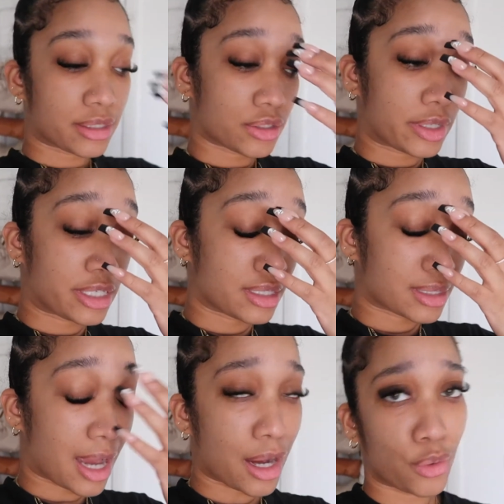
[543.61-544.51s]
so I just
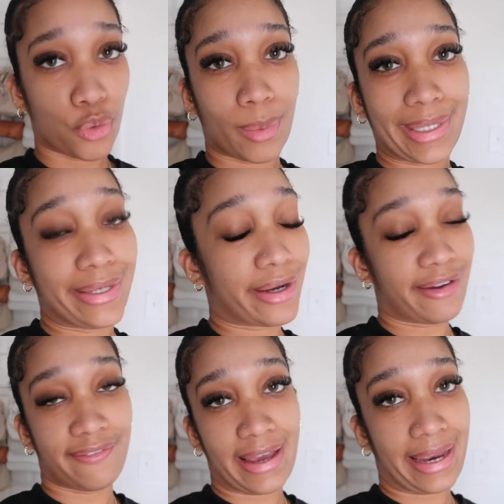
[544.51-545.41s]
got home I did
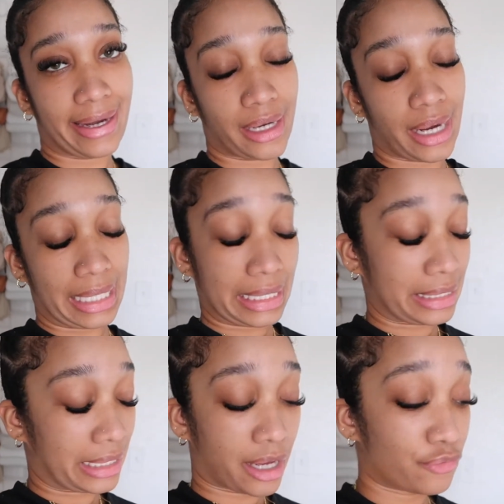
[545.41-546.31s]
not find
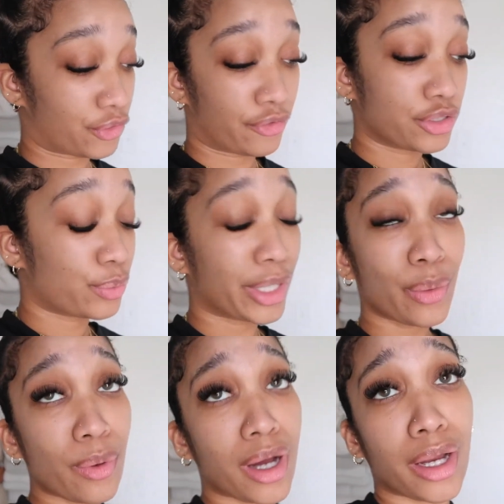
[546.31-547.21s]
anything at Forever
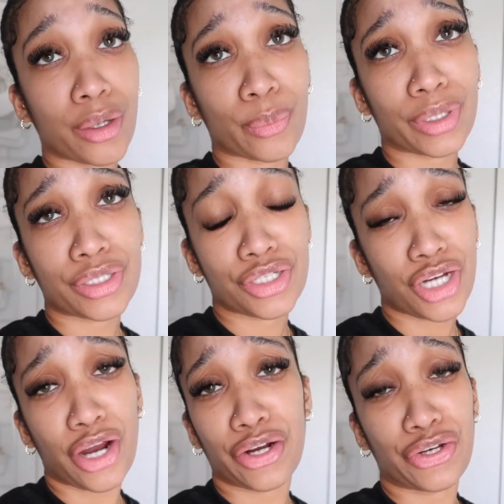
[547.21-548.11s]
21 which
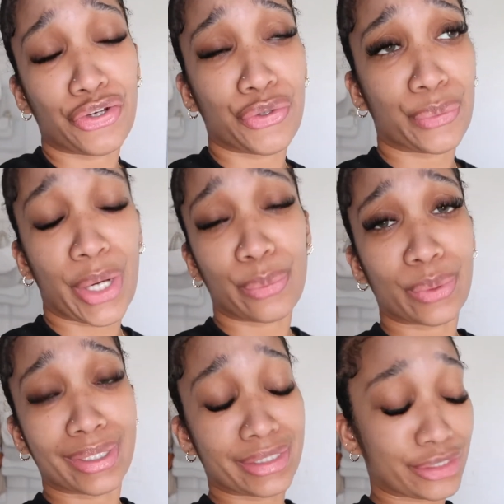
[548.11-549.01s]
I knew I
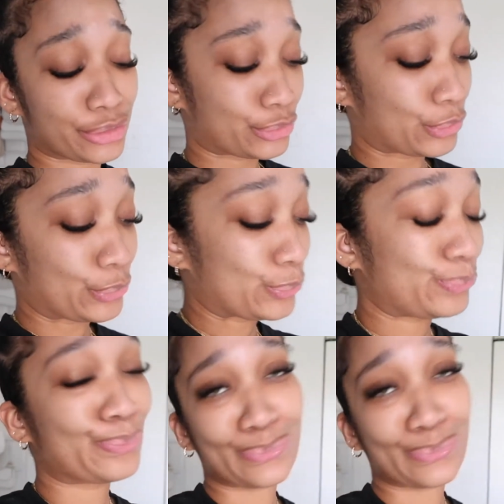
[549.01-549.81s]
wouldn't so